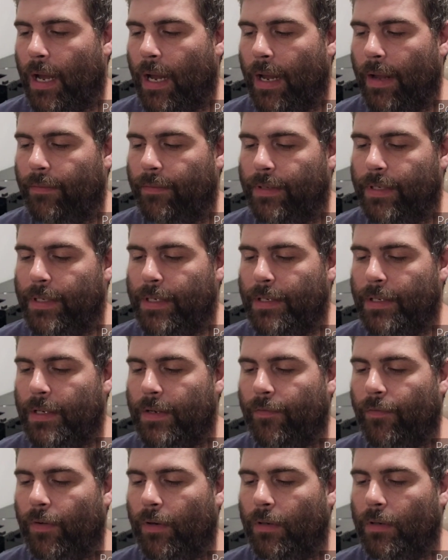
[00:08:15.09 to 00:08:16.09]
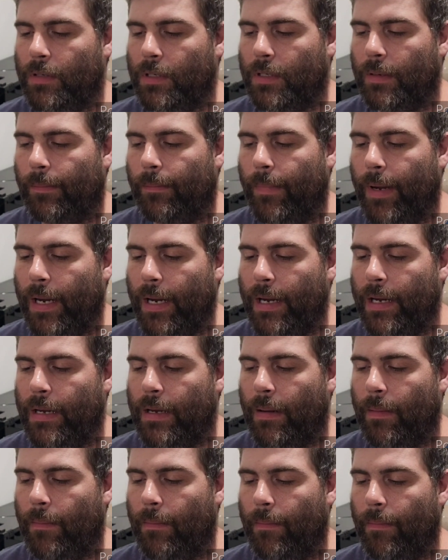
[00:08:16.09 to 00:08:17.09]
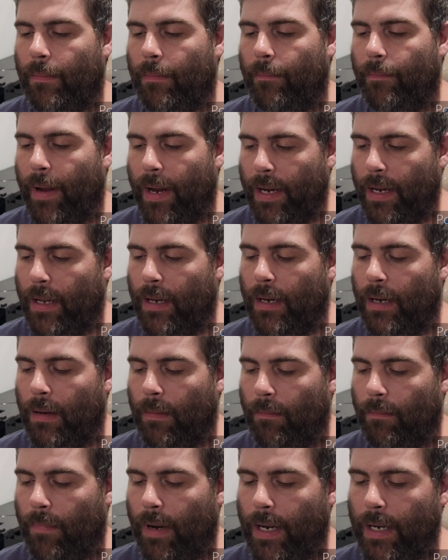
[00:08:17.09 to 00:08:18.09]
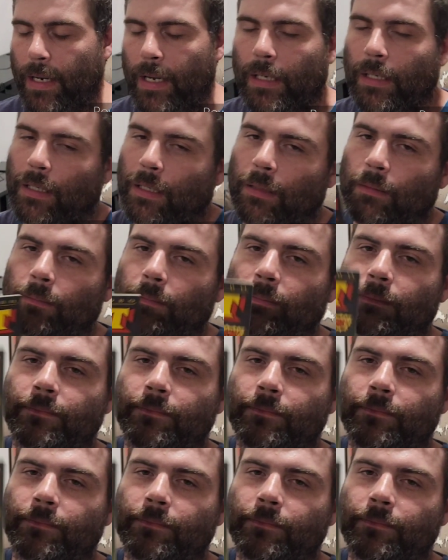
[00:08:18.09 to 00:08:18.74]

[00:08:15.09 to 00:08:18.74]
I have DC First, Main Man Mayhem.